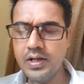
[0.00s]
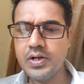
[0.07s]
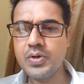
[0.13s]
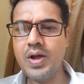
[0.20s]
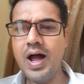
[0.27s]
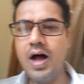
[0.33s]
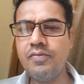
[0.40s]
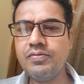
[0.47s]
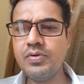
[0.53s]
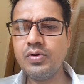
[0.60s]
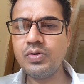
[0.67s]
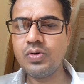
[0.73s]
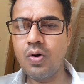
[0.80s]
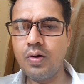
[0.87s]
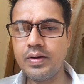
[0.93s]
You have to
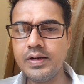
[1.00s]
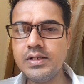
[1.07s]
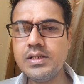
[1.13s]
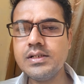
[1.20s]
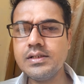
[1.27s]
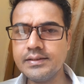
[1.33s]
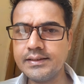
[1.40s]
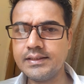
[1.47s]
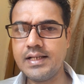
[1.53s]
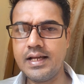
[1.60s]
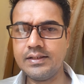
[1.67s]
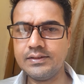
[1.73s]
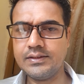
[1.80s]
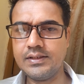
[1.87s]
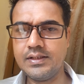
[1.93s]
call it
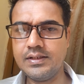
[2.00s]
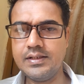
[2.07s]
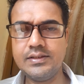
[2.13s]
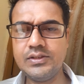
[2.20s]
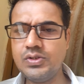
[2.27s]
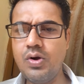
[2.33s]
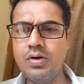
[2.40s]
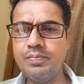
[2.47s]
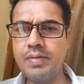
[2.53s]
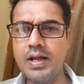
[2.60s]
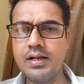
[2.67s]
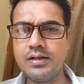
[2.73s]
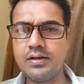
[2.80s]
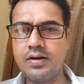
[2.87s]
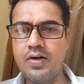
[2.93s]
stanza. It's not
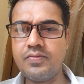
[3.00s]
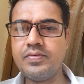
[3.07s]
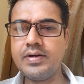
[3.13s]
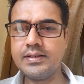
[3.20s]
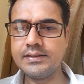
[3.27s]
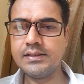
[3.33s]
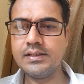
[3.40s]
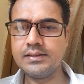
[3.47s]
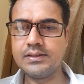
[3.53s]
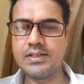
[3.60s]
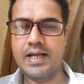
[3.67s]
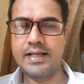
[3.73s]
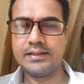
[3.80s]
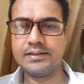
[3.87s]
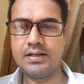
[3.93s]
paragraph, it's a
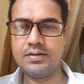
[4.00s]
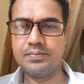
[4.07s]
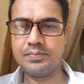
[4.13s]
stanza.